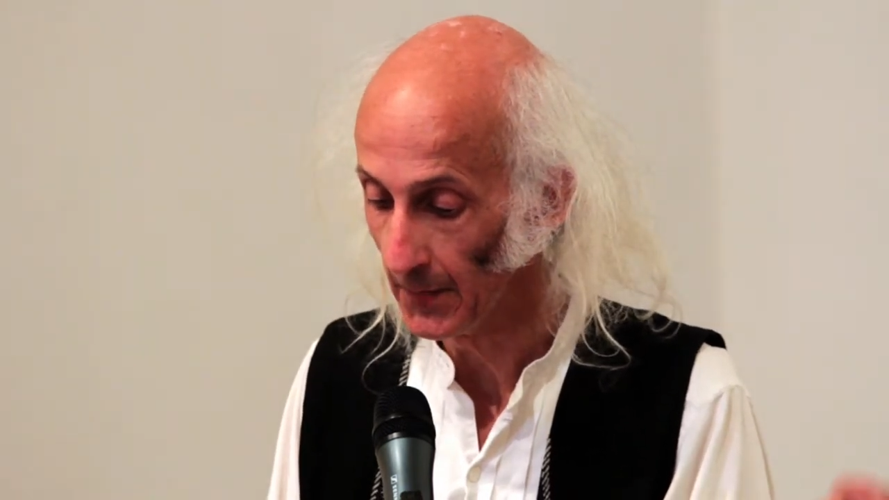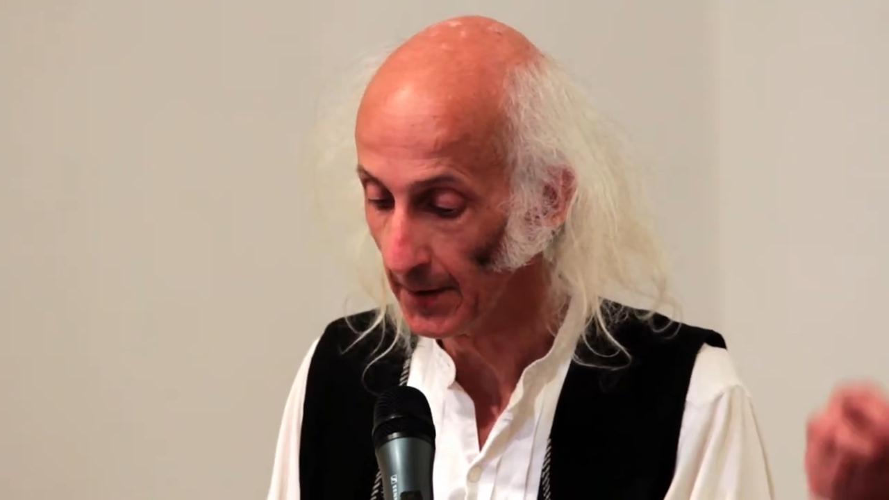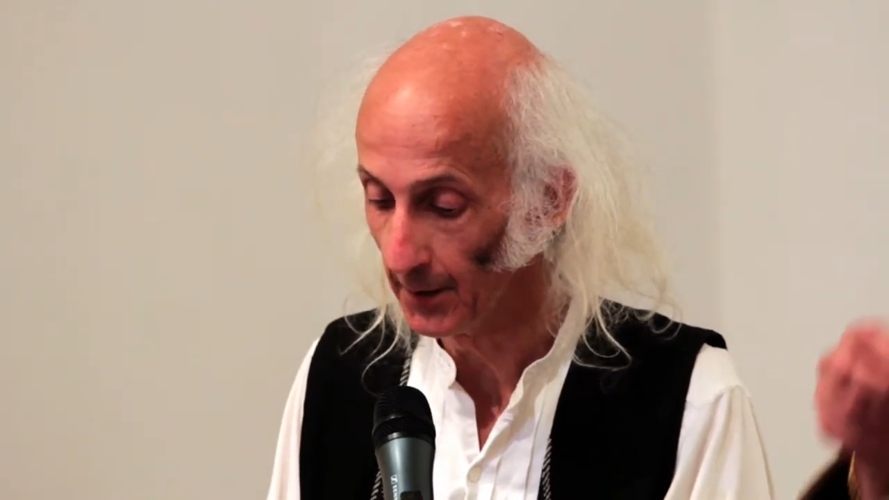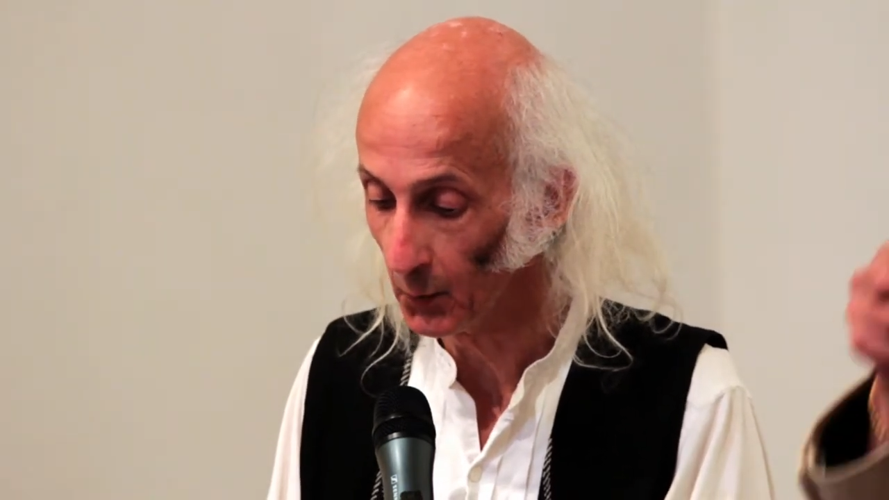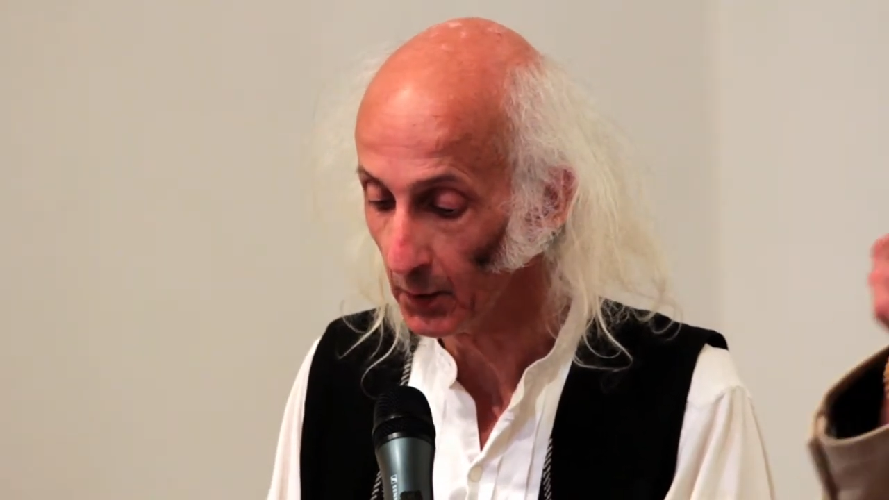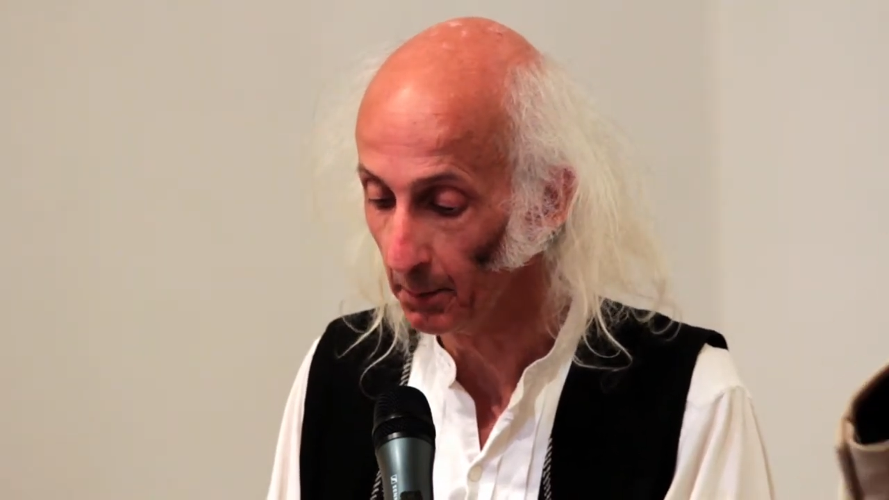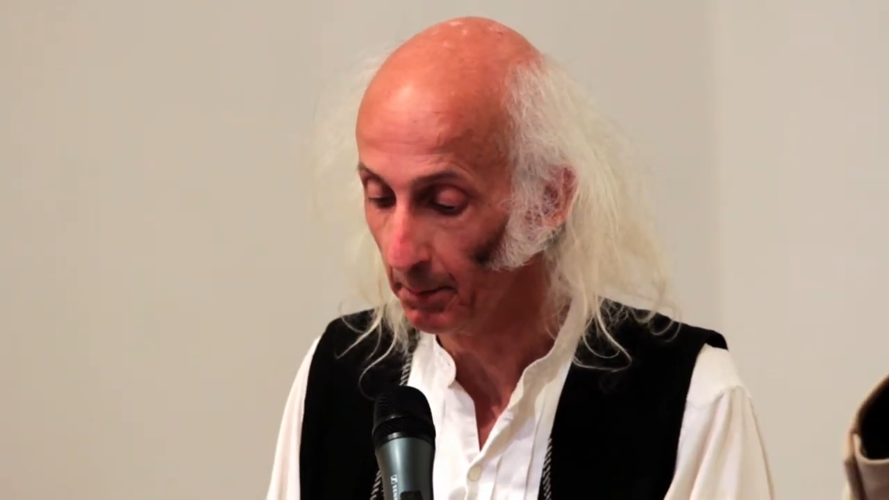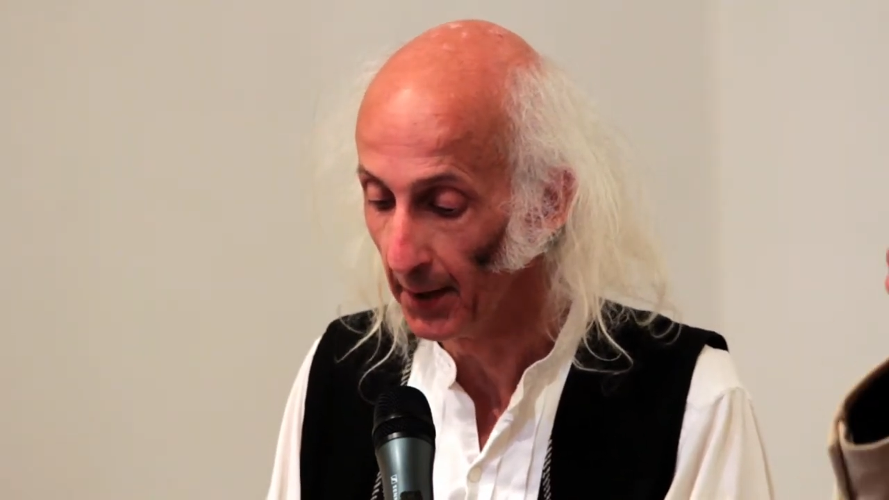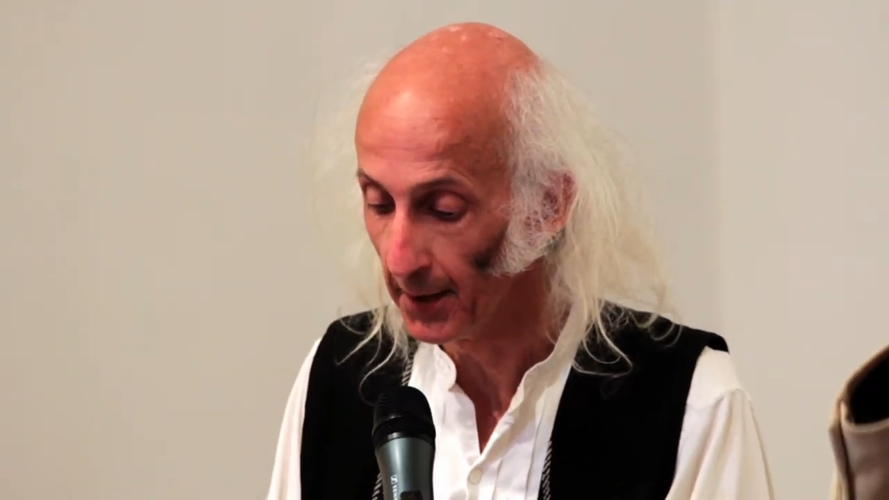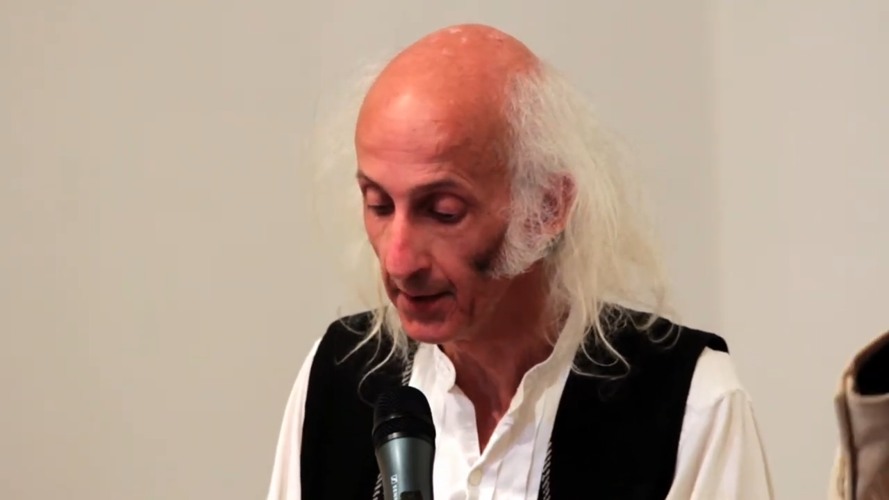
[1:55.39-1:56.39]
It will
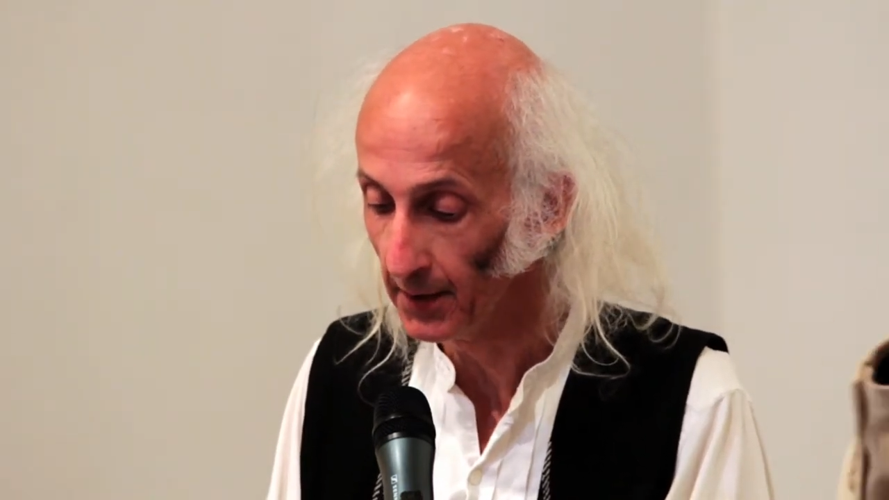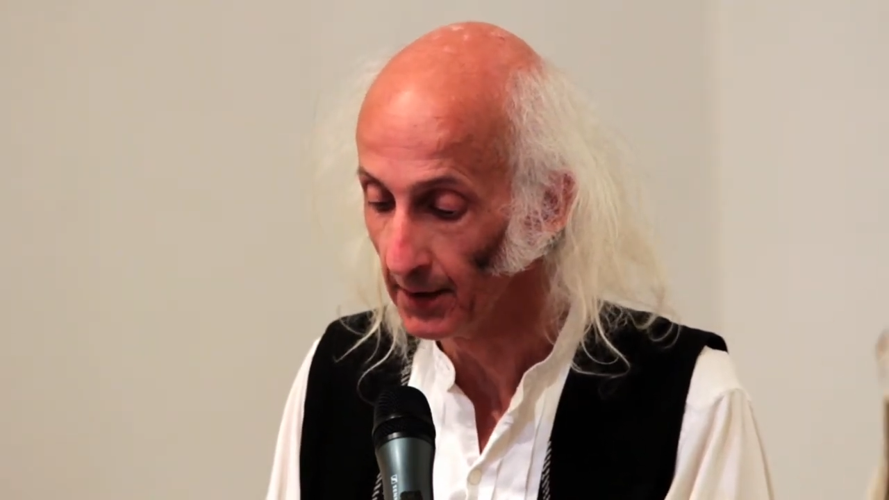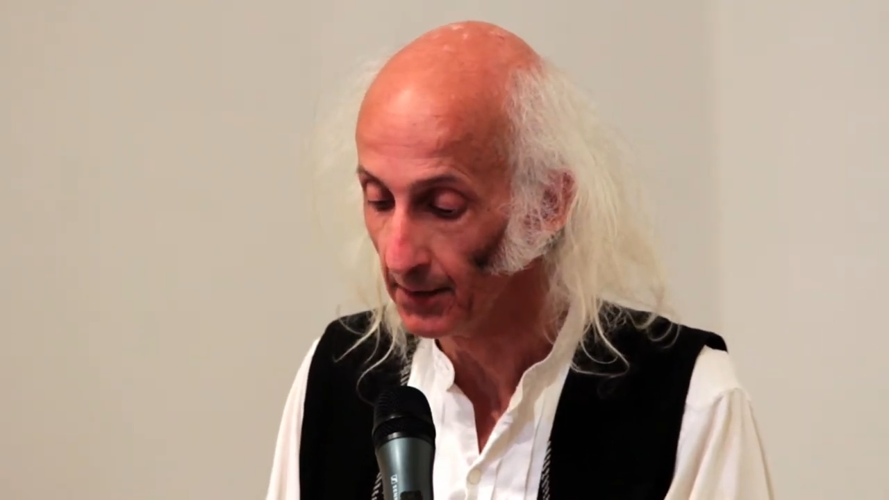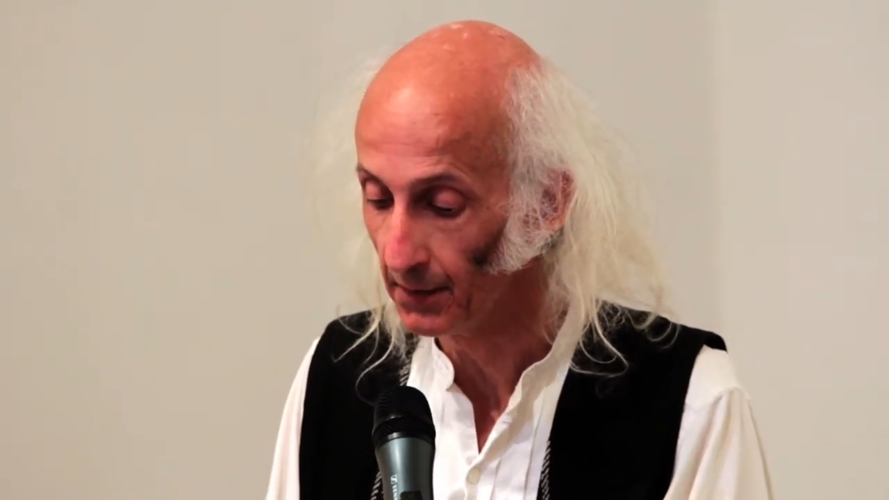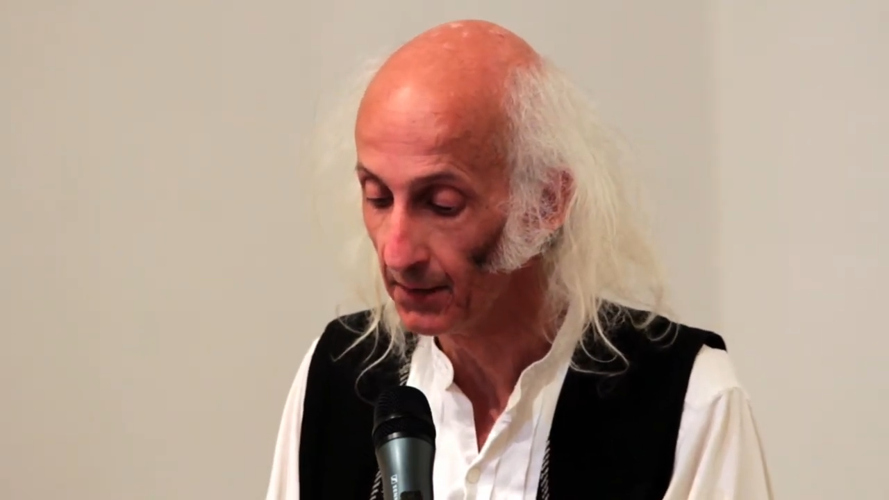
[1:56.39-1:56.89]
bury its